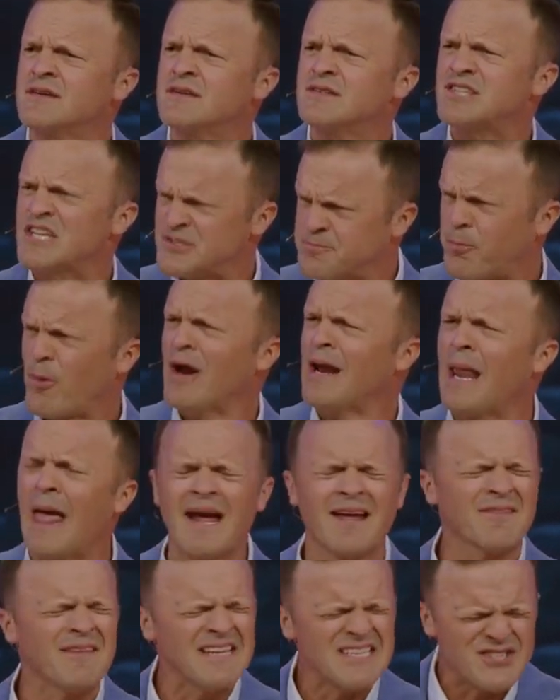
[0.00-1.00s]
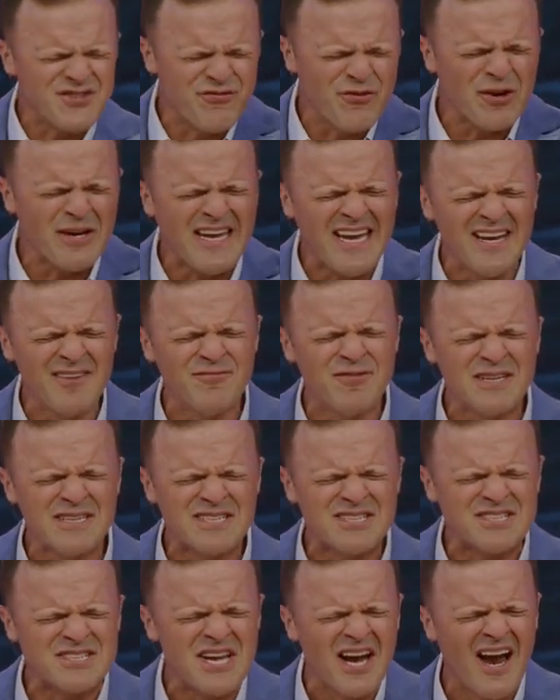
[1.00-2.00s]
says, Pray like this Forgive
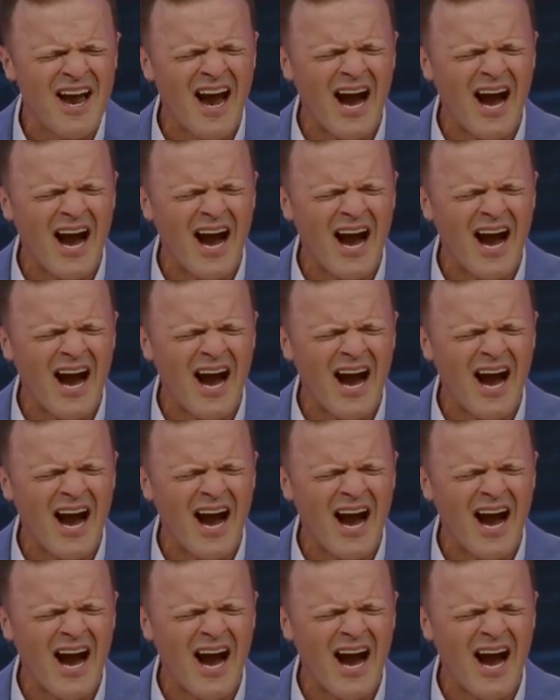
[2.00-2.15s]
us